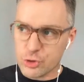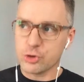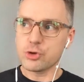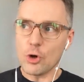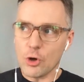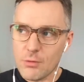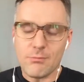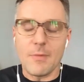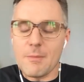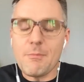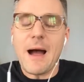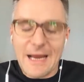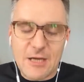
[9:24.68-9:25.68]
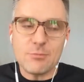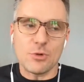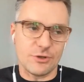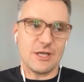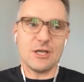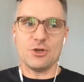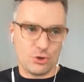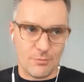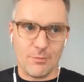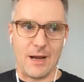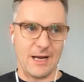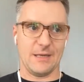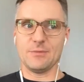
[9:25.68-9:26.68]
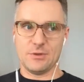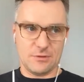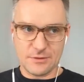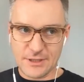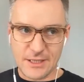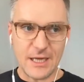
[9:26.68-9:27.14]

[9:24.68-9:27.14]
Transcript: Russians violate everything and always.